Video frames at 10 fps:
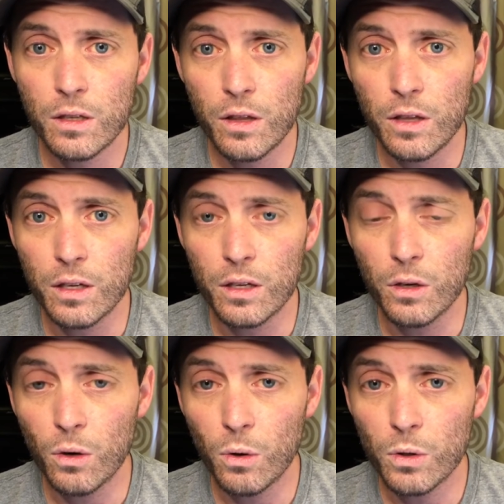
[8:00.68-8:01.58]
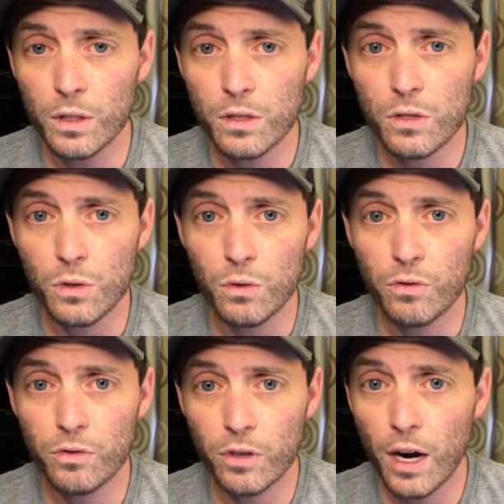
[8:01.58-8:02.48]
the goal is to
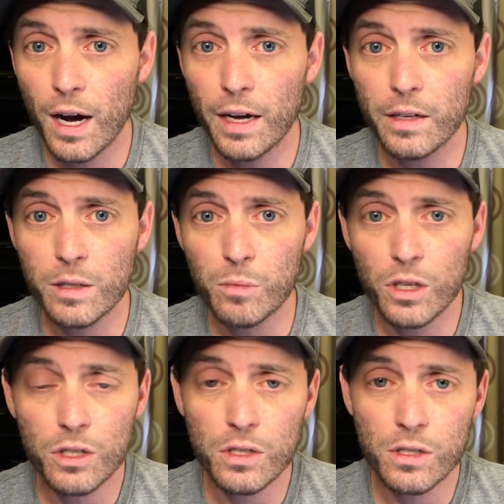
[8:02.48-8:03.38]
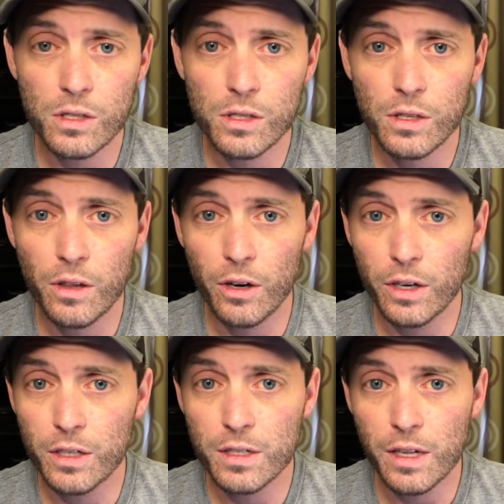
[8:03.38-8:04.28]
fry as much as there
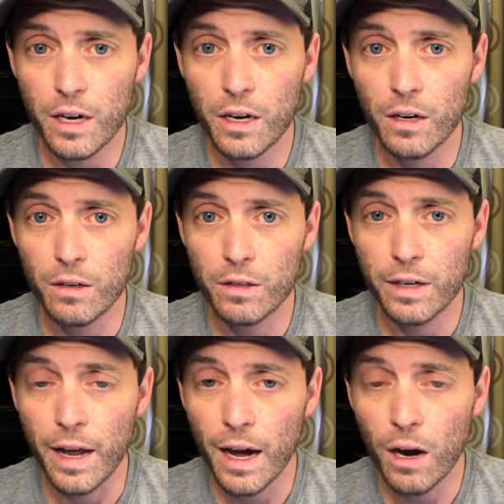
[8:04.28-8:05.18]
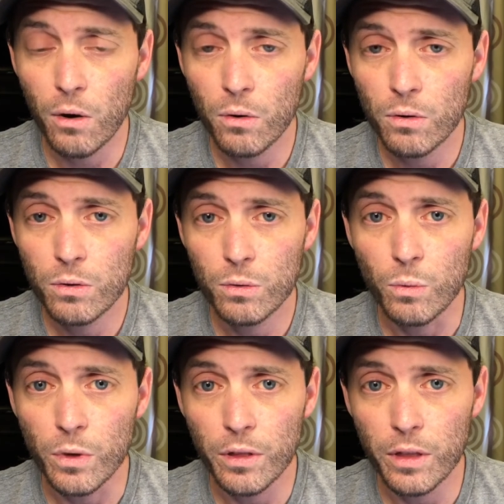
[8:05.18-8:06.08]
is there now
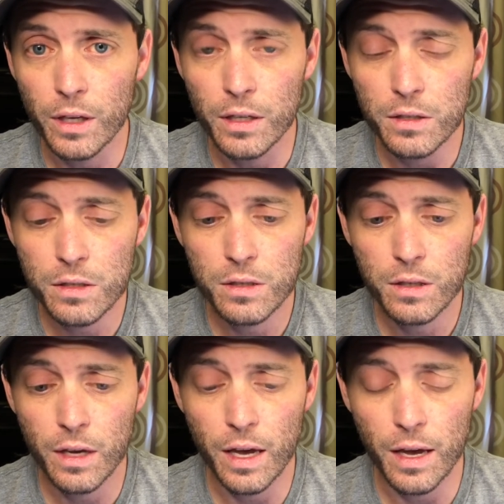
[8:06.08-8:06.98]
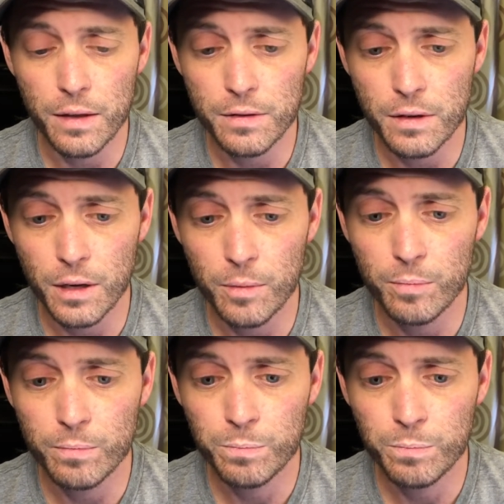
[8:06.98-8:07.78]
with this, and um,